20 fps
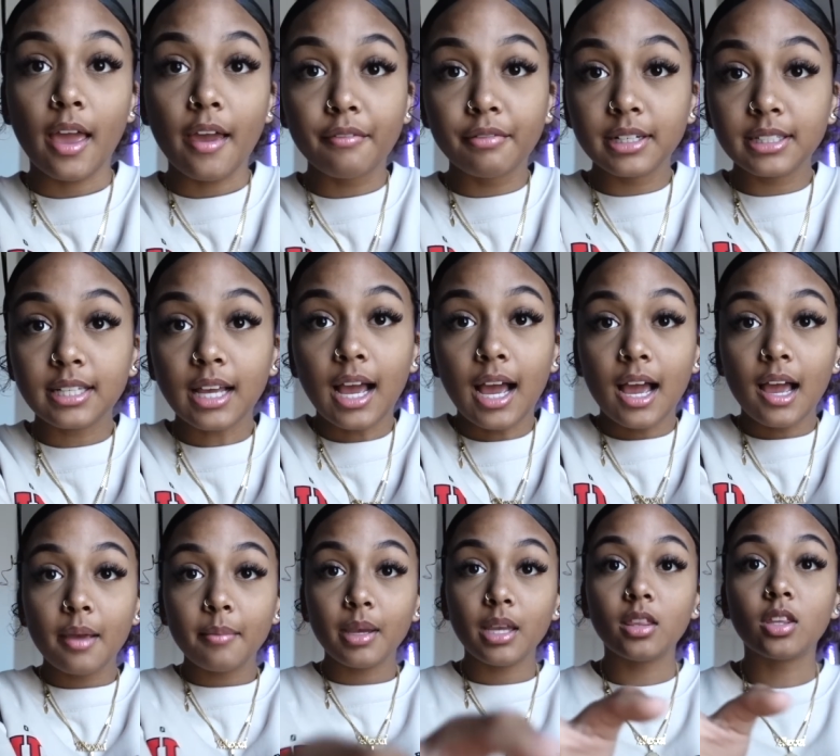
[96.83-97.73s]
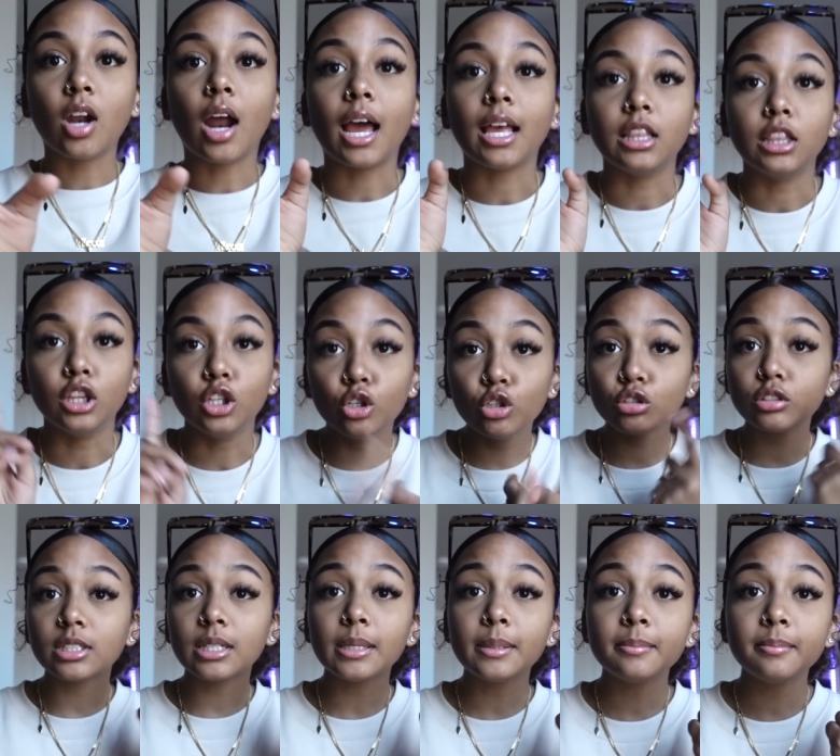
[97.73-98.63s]
Every time, either I lose
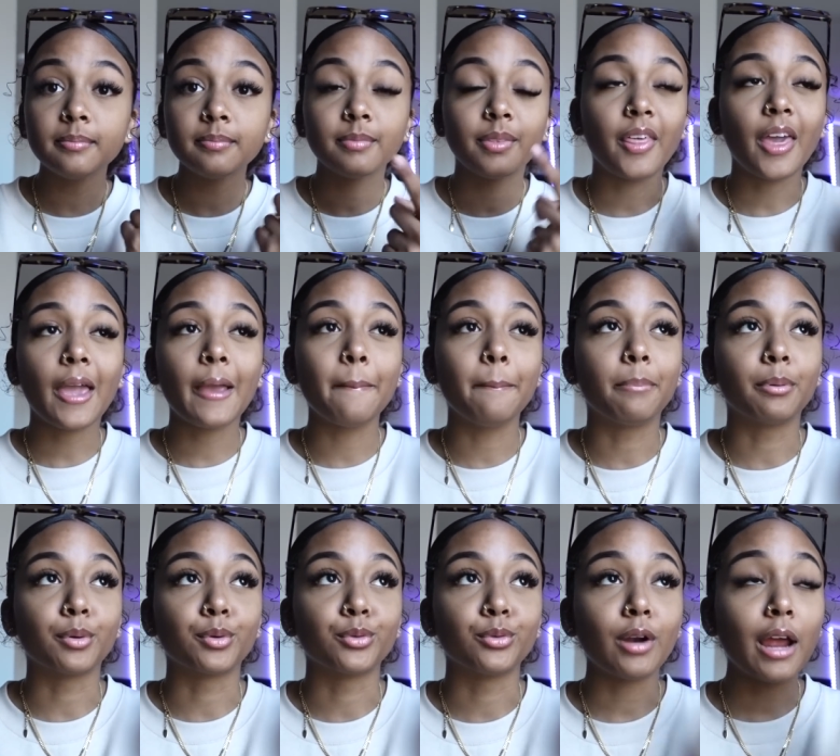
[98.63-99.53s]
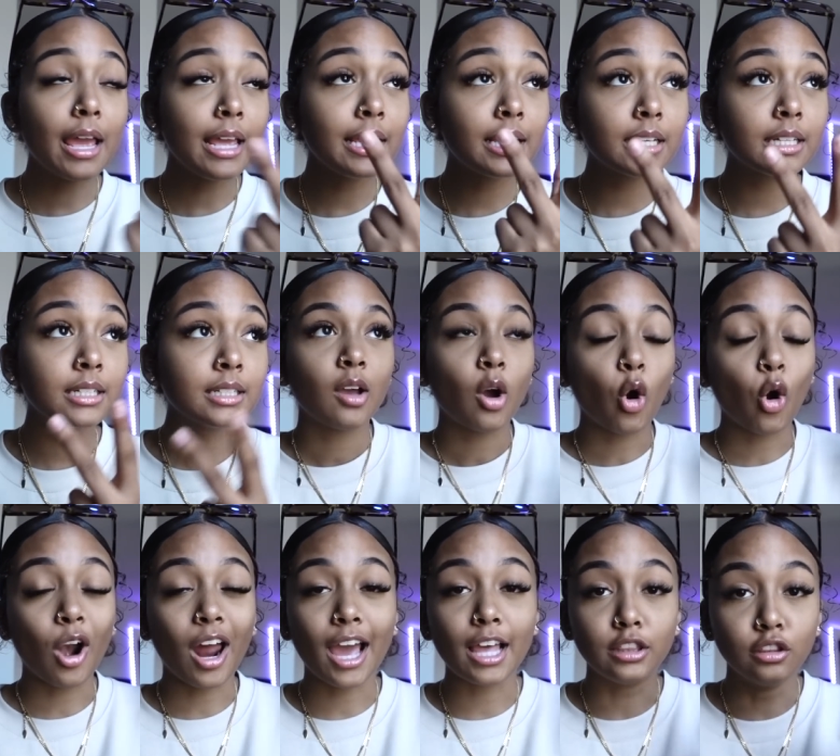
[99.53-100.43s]
them, they break, or
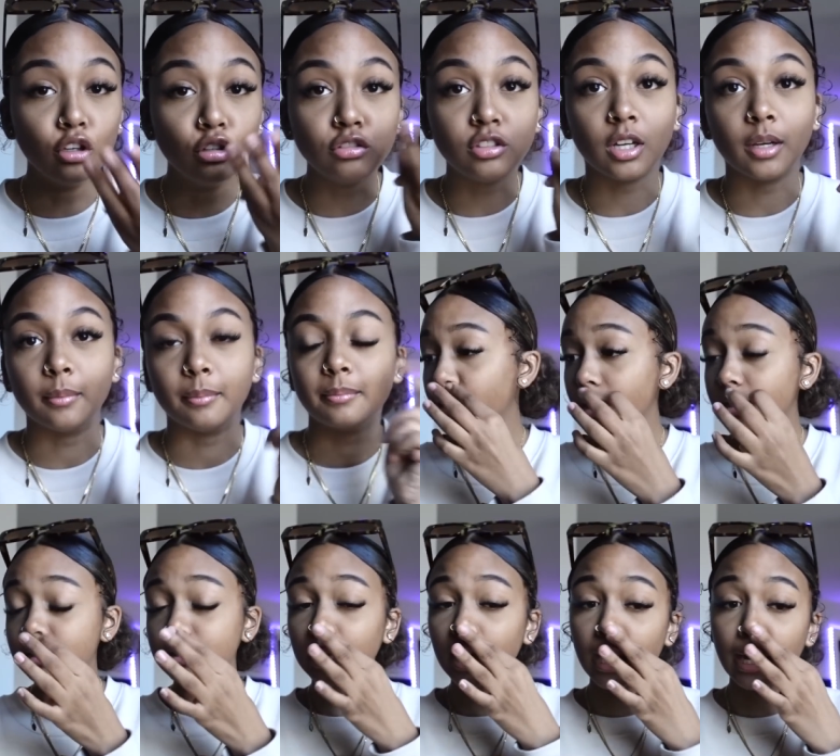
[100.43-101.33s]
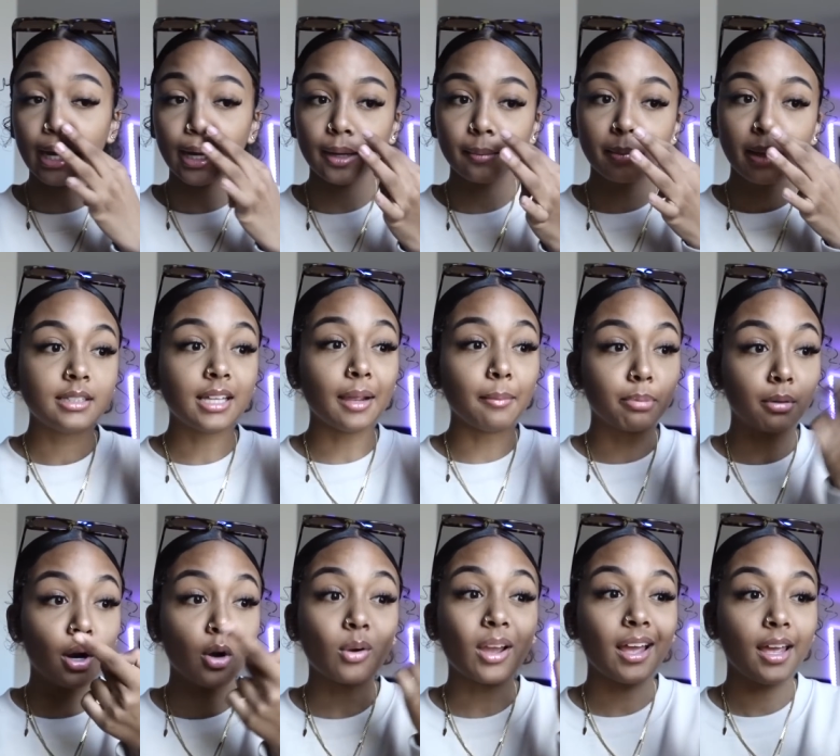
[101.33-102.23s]
I lose them. This time, they
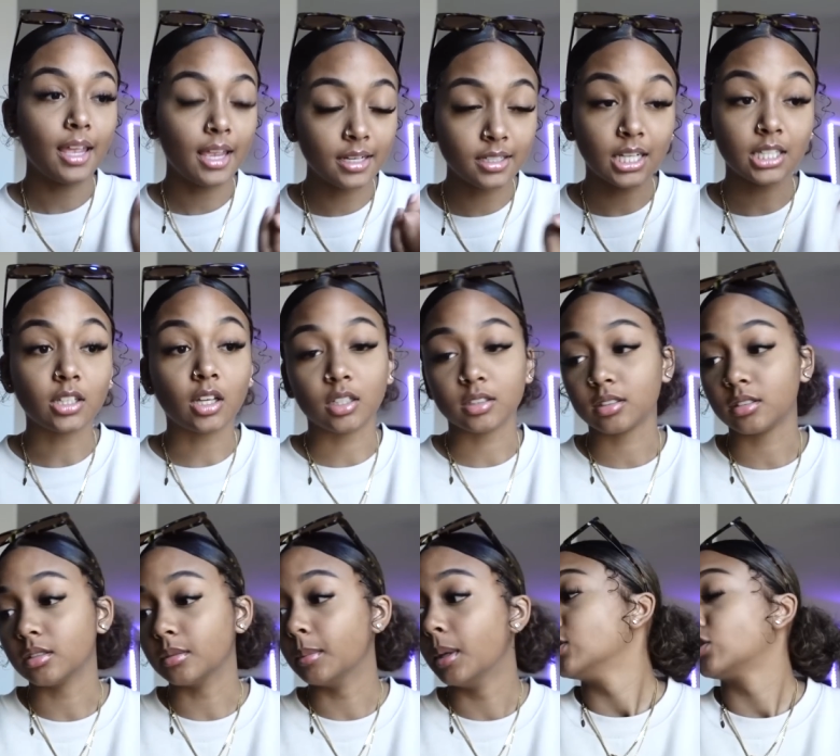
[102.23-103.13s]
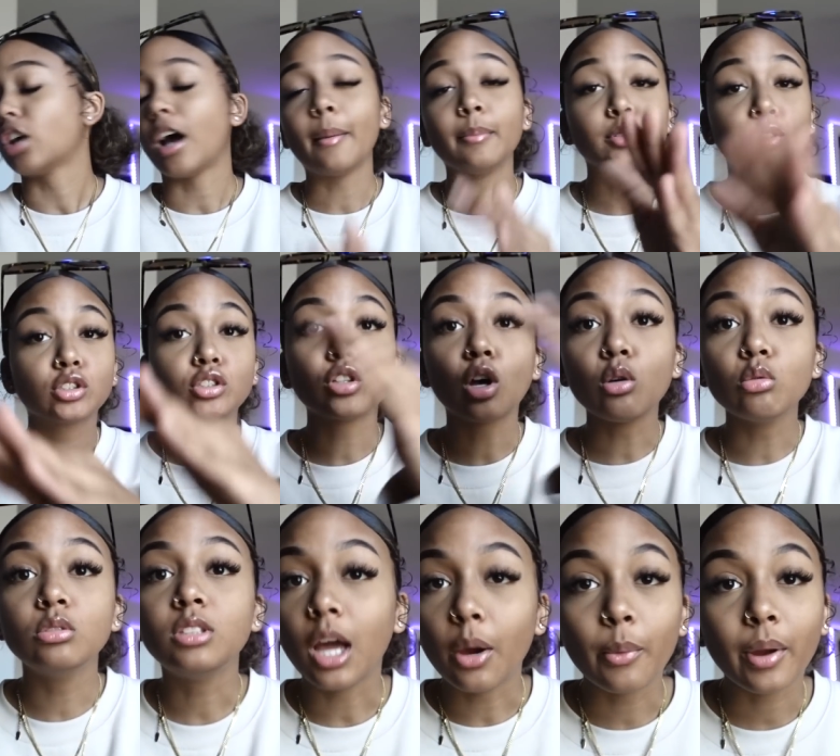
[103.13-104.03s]
broke and I lost them. So I'm so
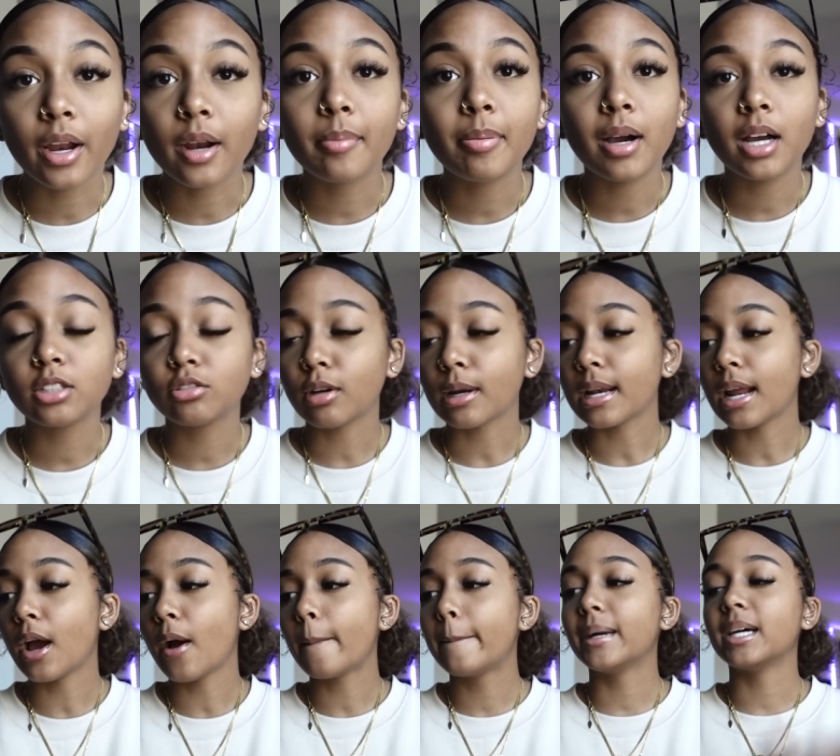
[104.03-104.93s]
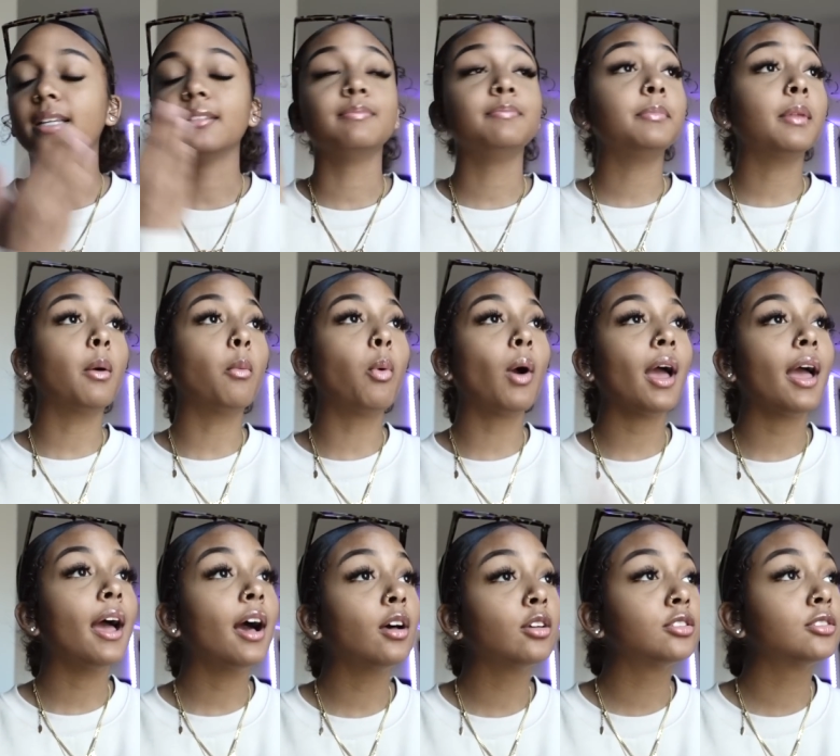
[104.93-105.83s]
done with AirPods right now, but what
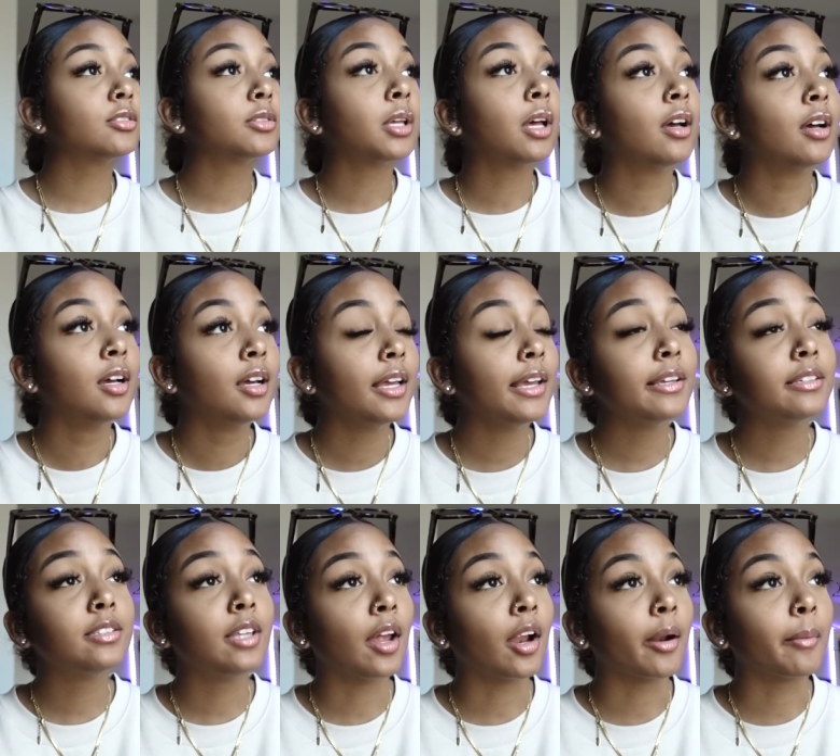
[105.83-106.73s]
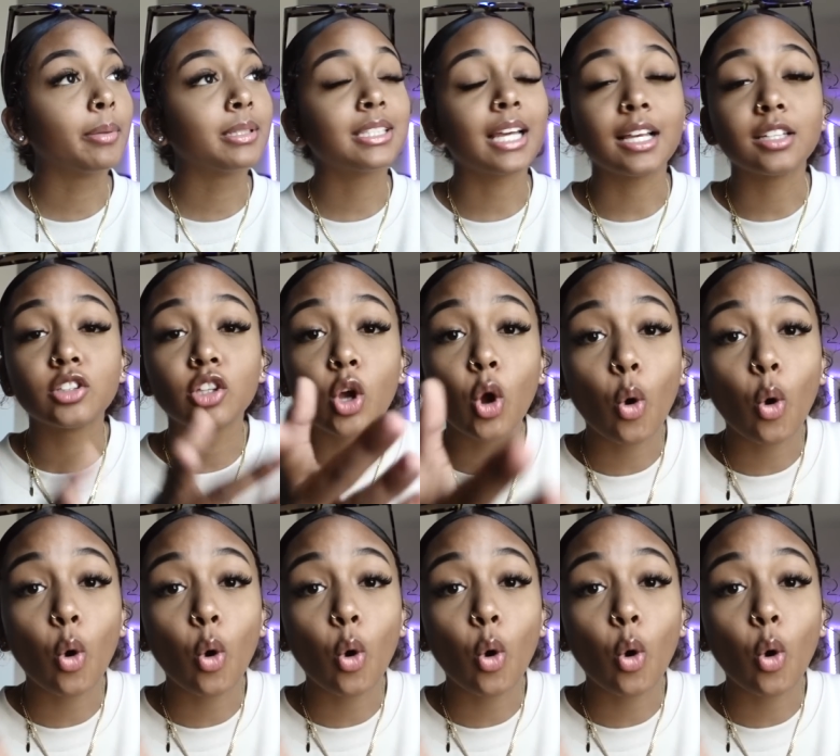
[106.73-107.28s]
else is there besides the